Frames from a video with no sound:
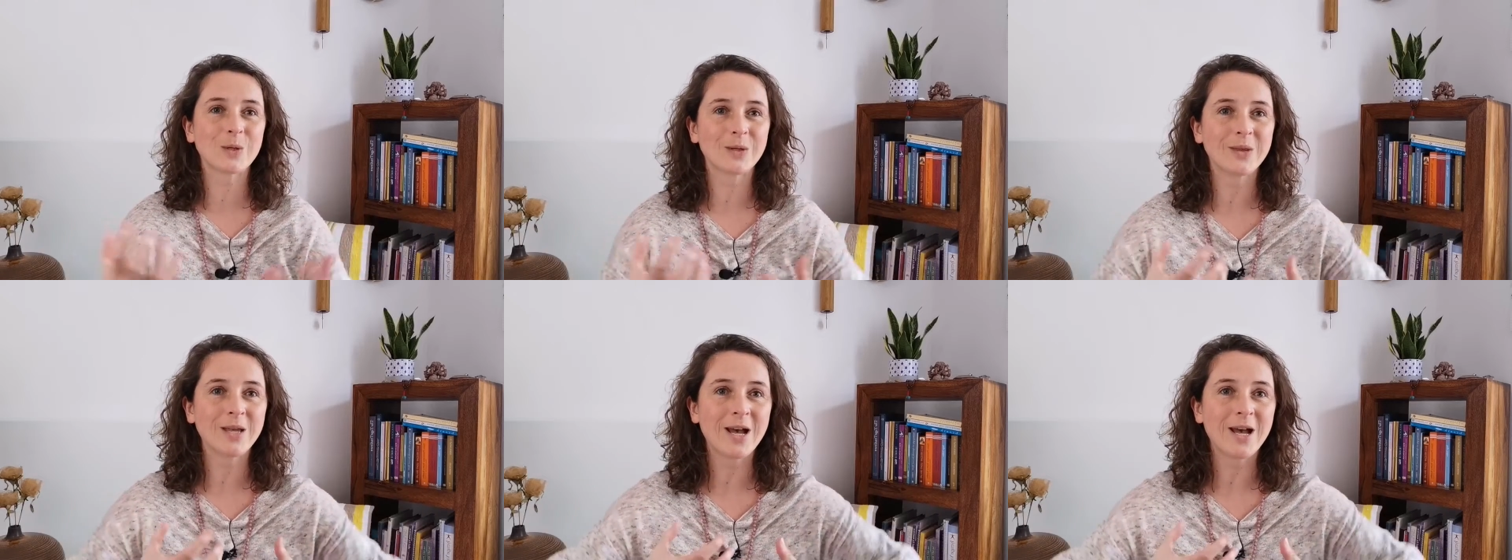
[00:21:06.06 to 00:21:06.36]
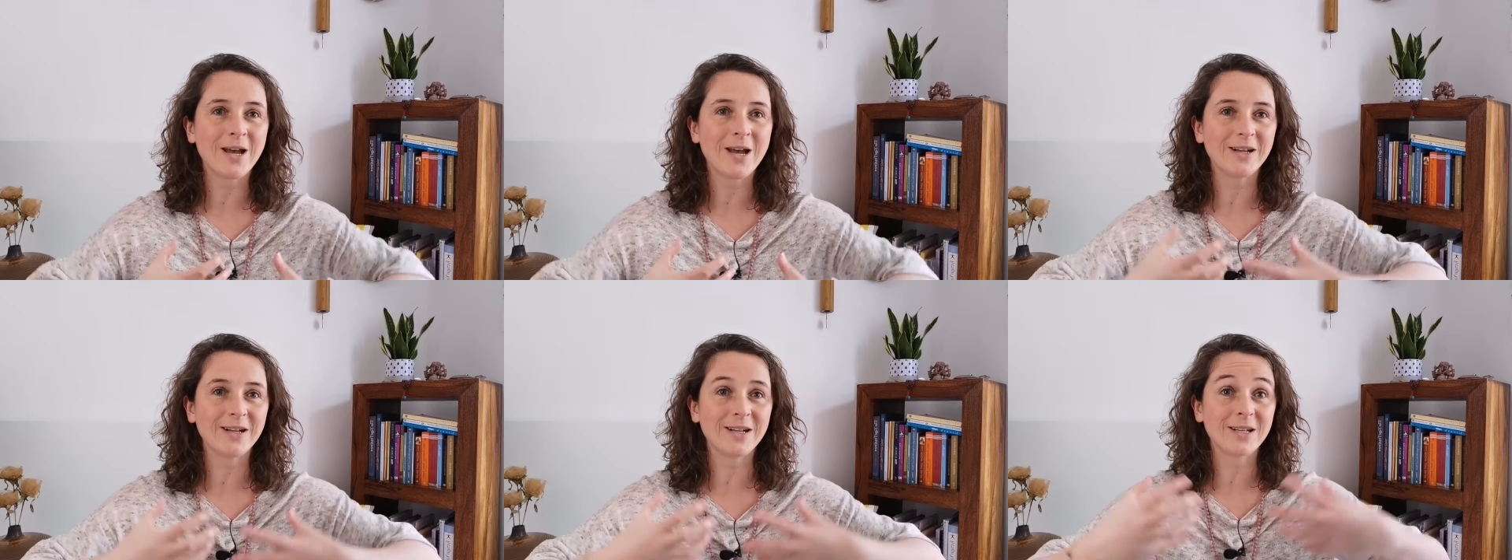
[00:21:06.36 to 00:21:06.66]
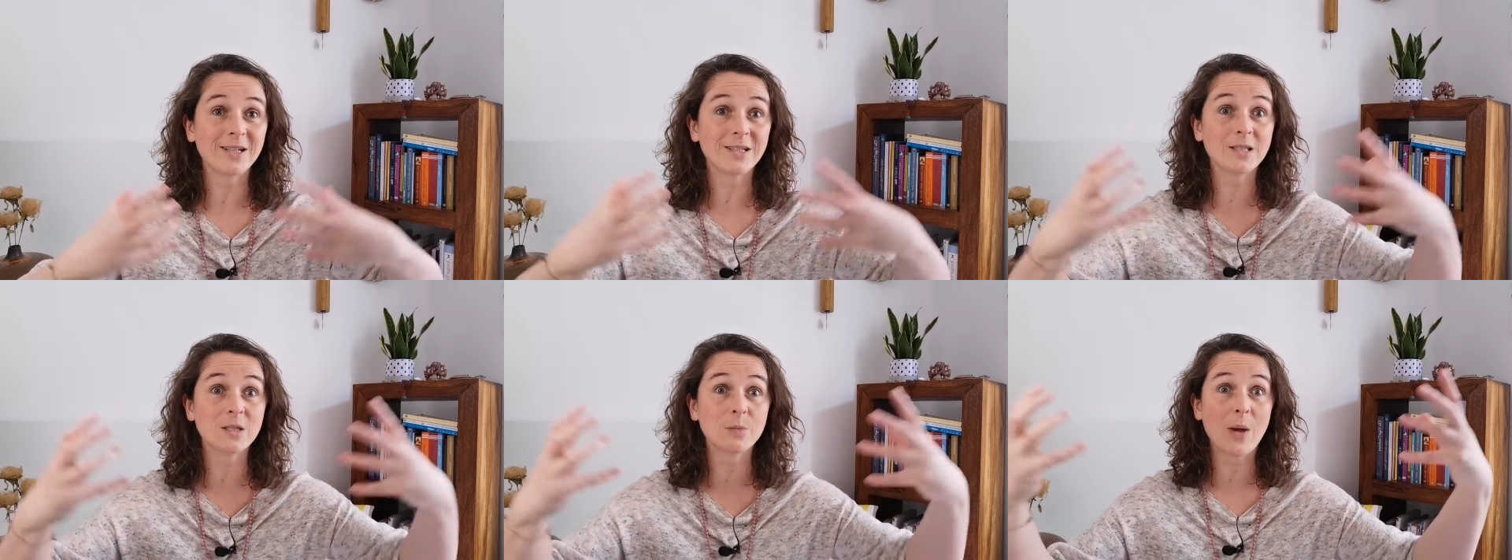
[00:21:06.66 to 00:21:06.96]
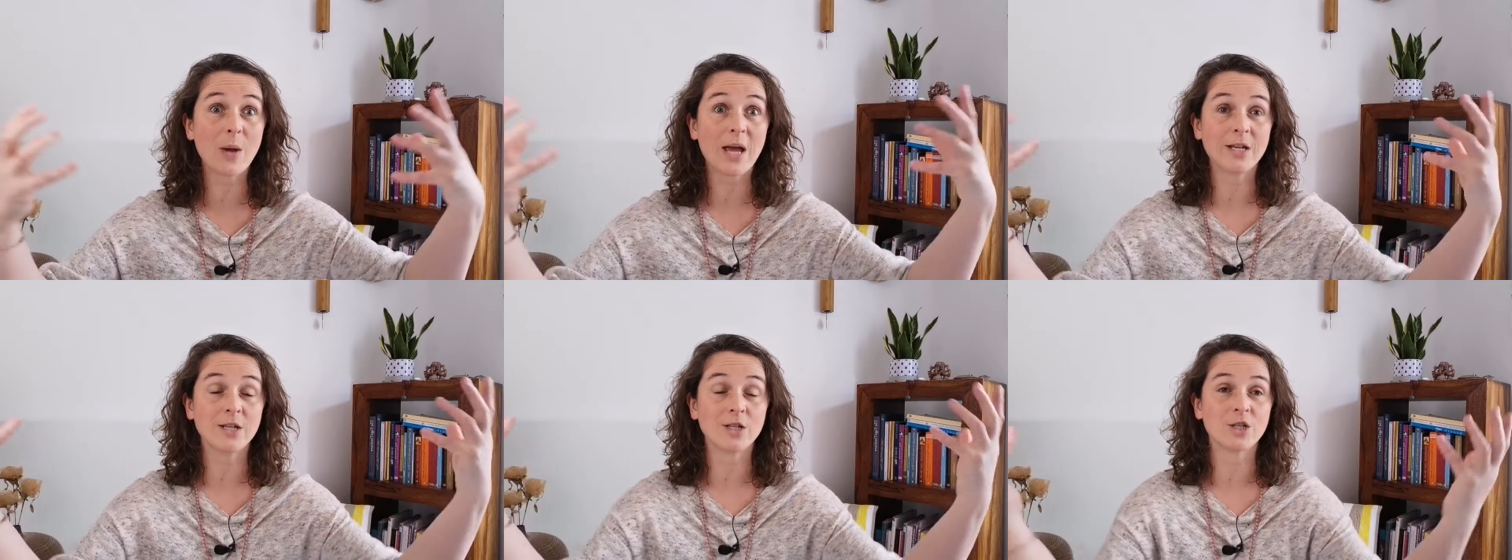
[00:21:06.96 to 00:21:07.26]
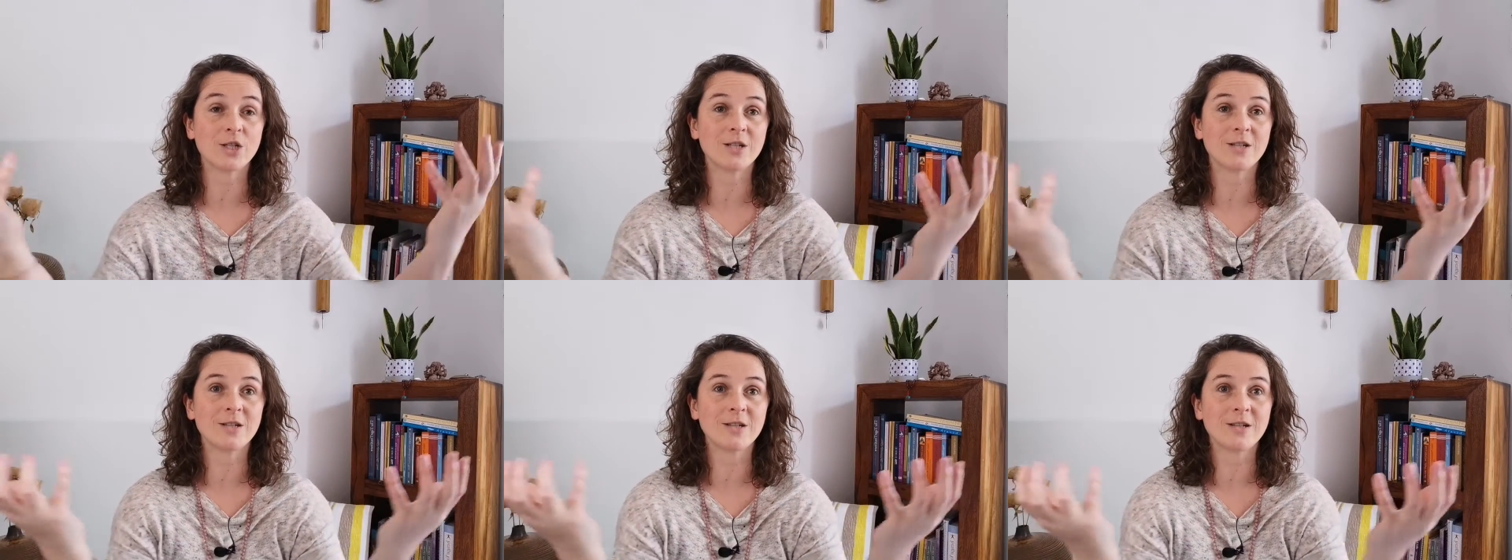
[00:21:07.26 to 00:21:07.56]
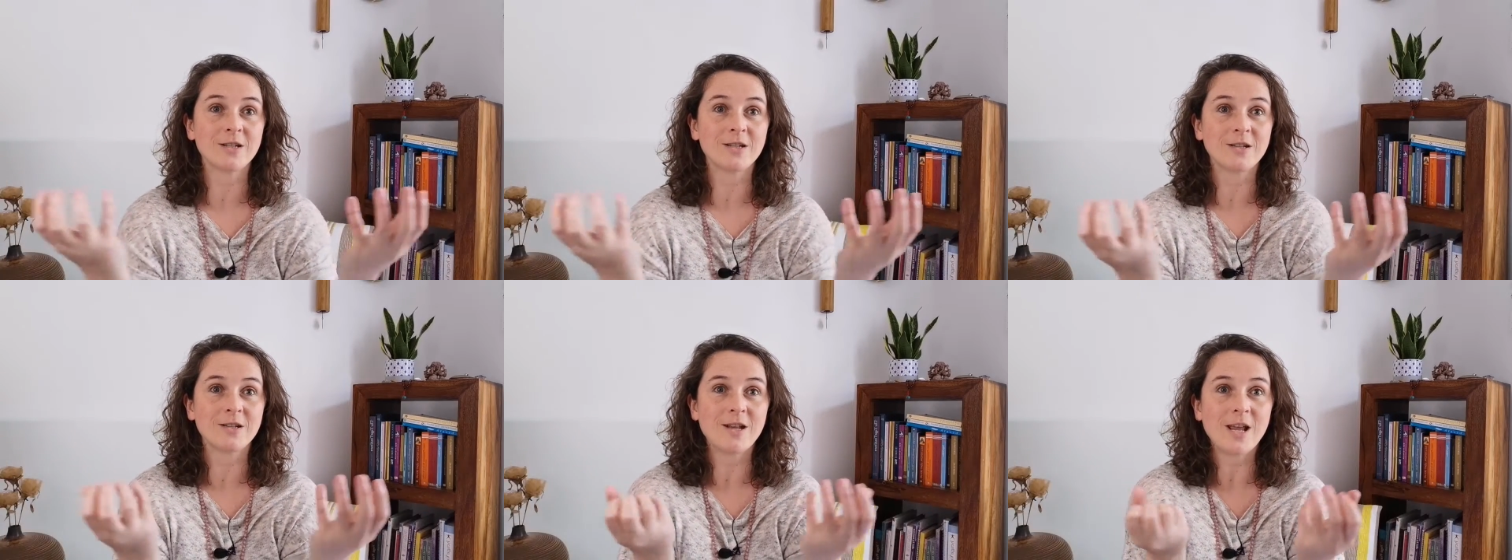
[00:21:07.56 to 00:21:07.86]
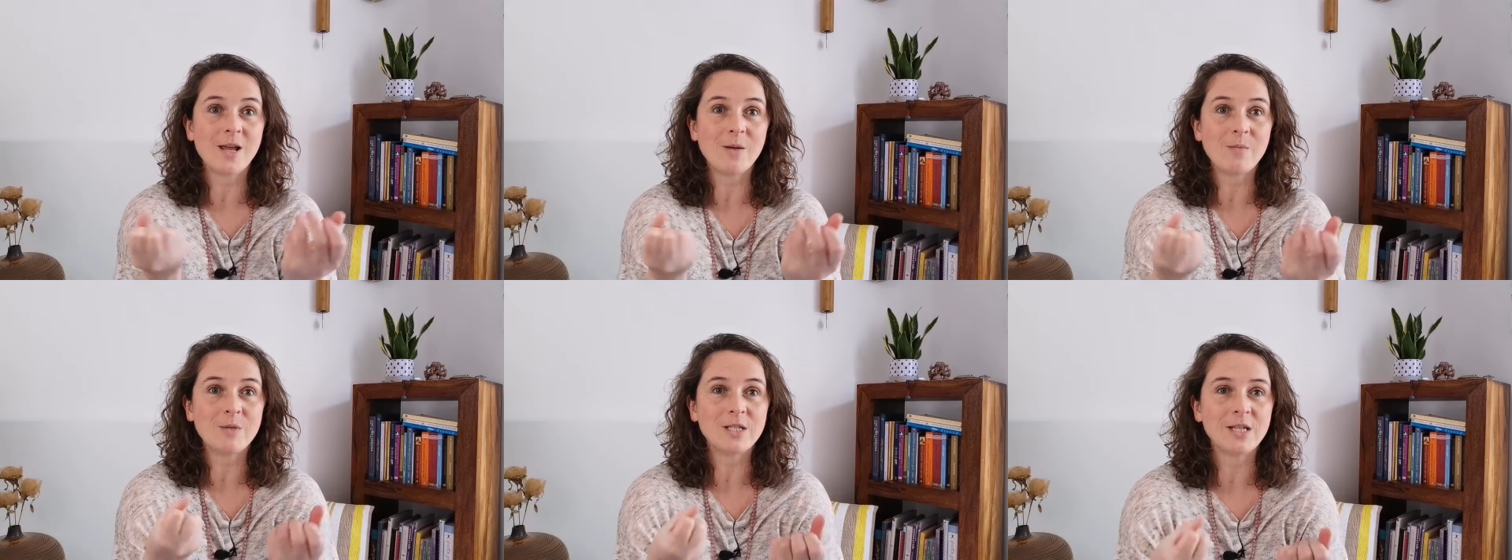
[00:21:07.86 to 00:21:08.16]
with that expansion and
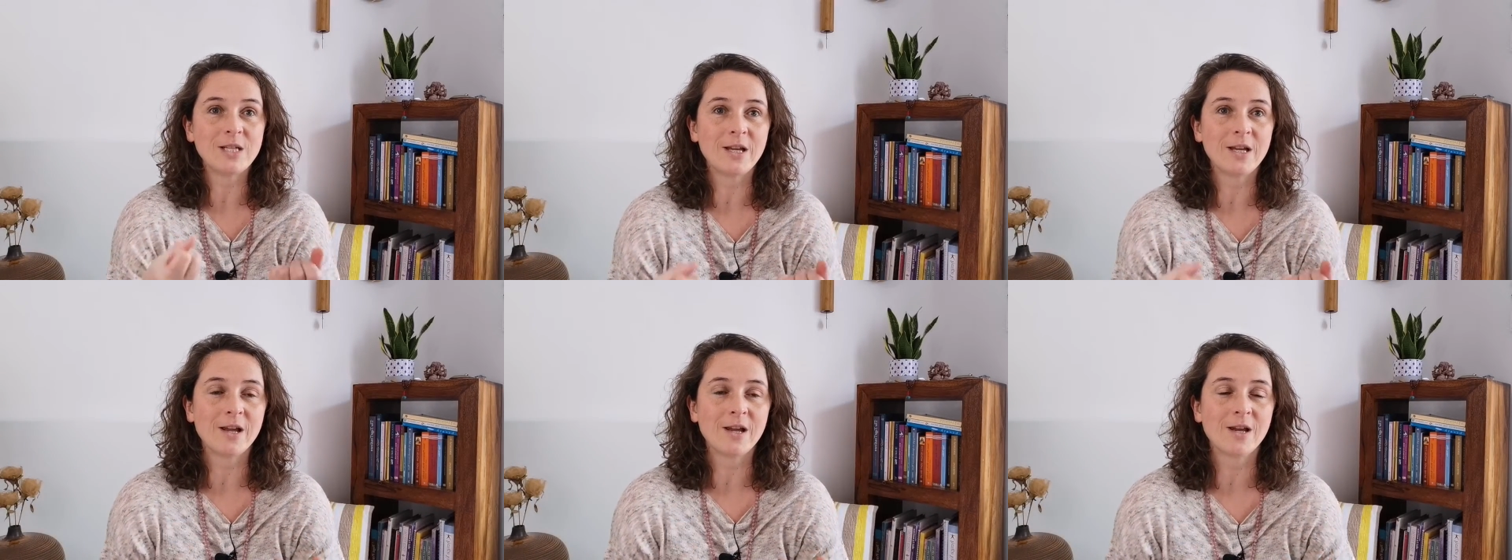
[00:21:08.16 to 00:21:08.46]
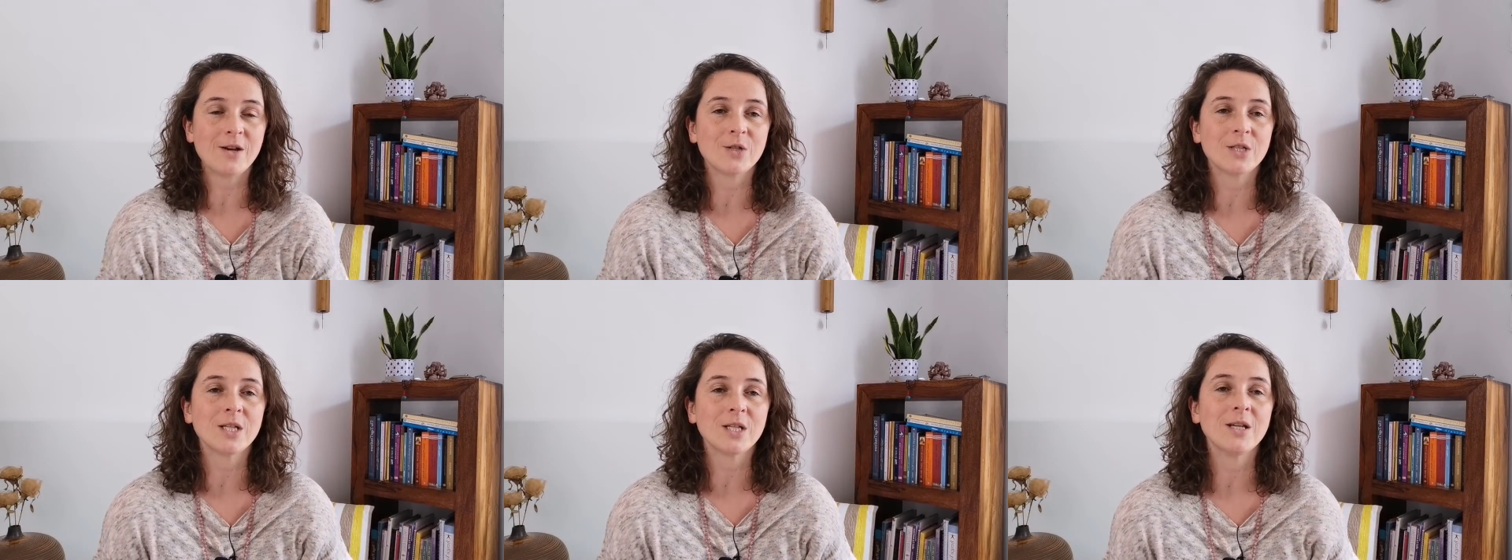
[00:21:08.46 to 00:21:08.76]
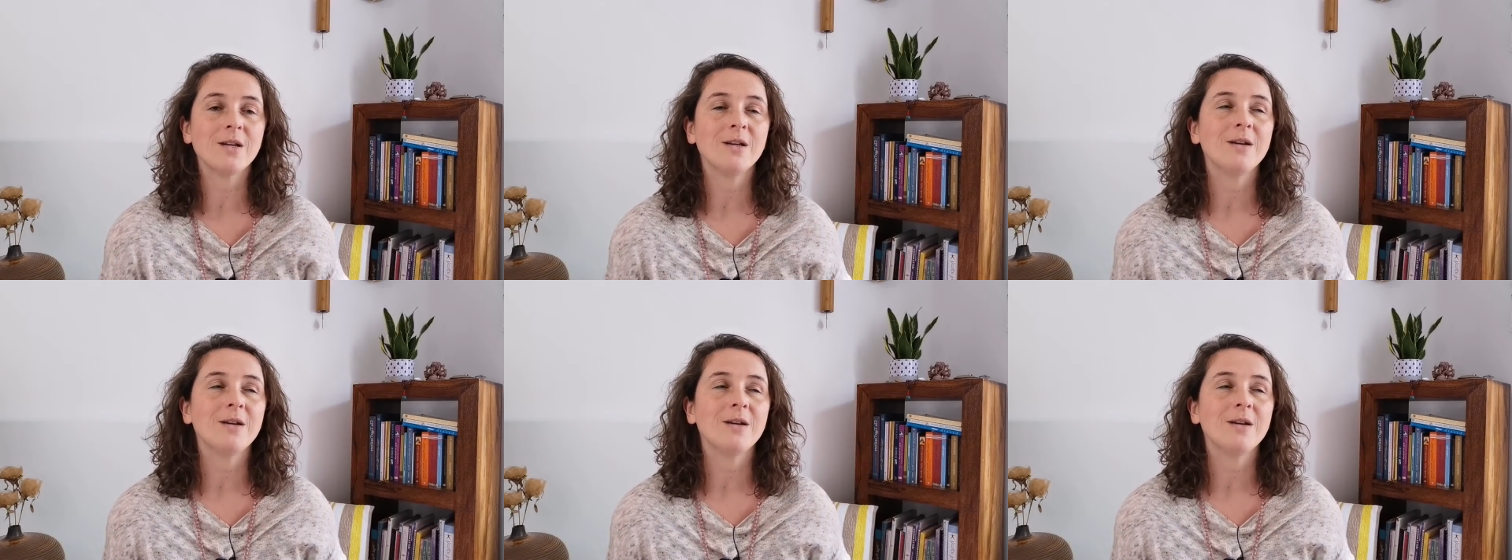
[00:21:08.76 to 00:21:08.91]
emptying out.